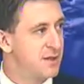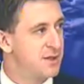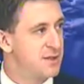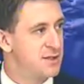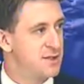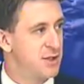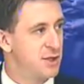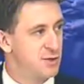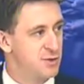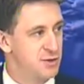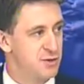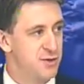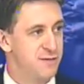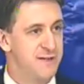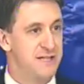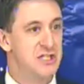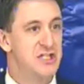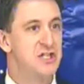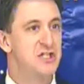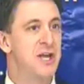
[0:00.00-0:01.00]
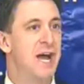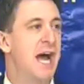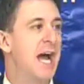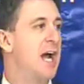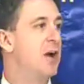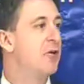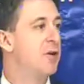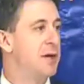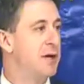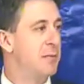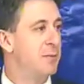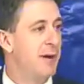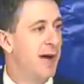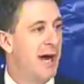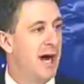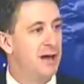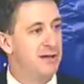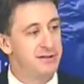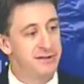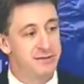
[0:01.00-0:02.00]
So sort of a staggering
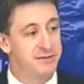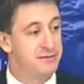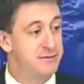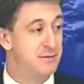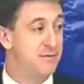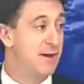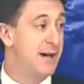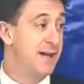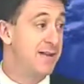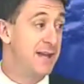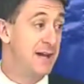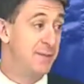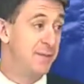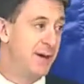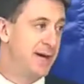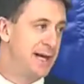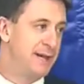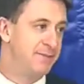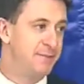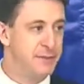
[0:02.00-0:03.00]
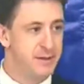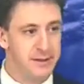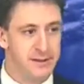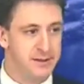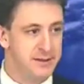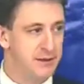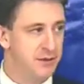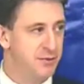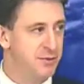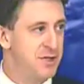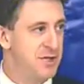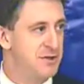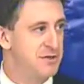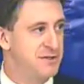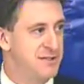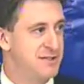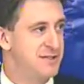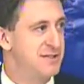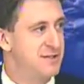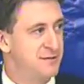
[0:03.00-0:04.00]
amount. You divide that by
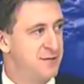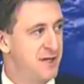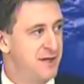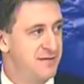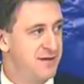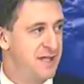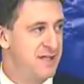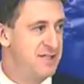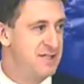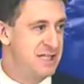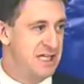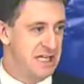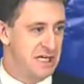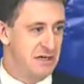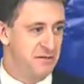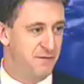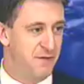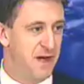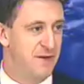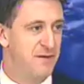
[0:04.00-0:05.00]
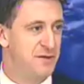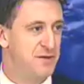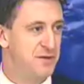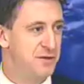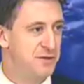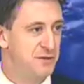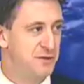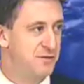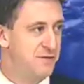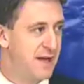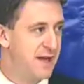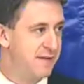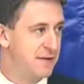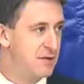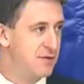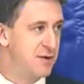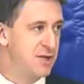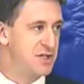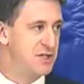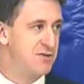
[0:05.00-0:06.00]
365 days a year, 535
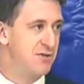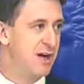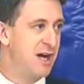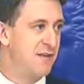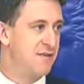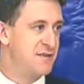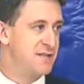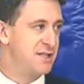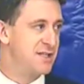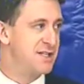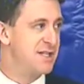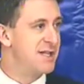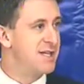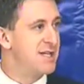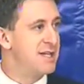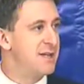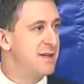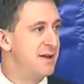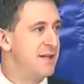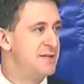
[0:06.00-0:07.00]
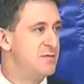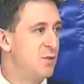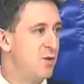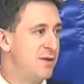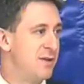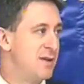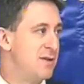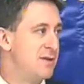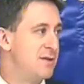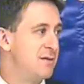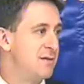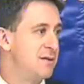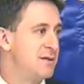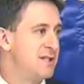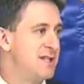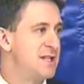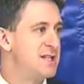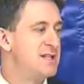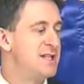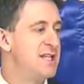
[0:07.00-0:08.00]
congressional offices. That's more than
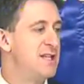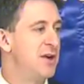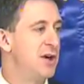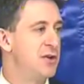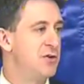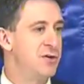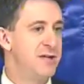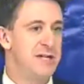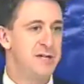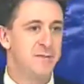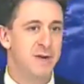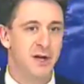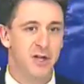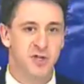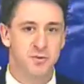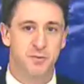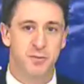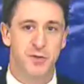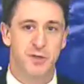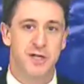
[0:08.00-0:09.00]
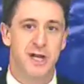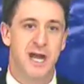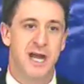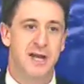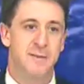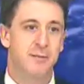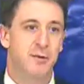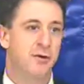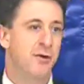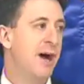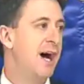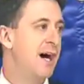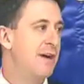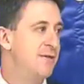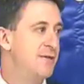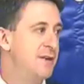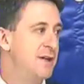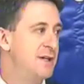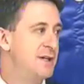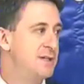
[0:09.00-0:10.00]
1,600 emails per day per
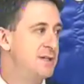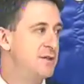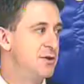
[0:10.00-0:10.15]
office.